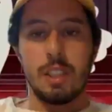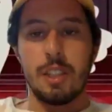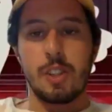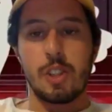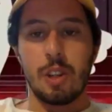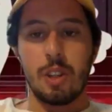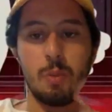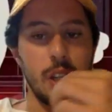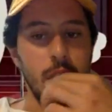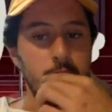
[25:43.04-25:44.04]
did enjoy the
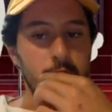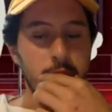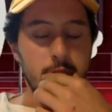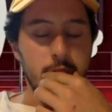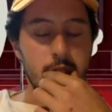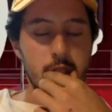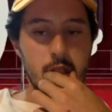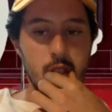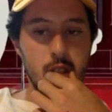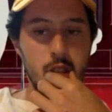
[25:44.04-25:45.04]

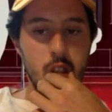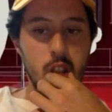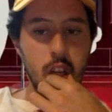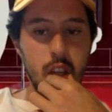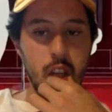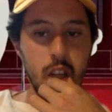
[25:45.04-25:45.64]
readings. And I think